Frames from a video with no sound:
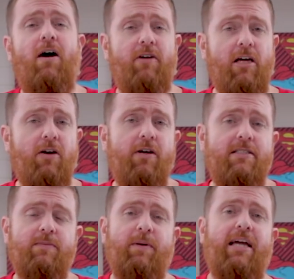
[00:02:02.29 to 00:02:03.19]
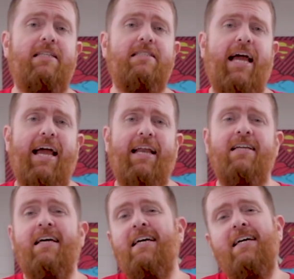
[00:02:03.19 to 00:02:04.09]
5 gigahertz speeds, and
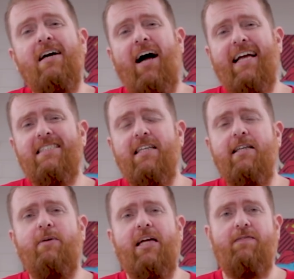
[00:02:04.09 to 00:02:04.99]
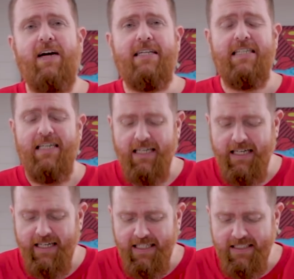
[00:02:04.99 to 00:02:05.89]
I guess the limiting factor
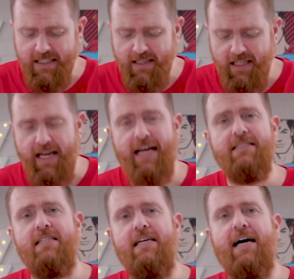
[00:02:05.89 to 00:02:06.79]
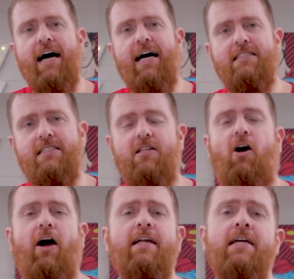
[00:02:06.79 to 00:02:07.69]
here is that the SD card
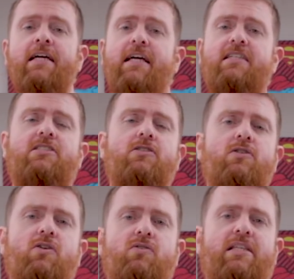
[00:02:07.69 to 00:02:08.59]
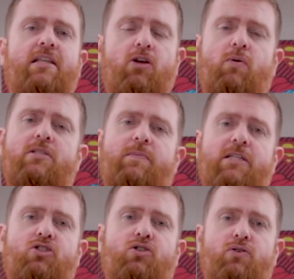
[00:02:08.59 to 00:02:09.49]
slot is still using the
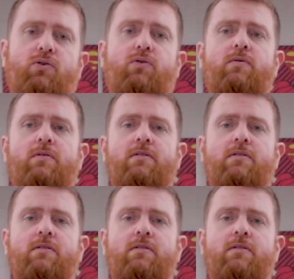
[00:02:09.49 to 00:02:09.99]
USB 2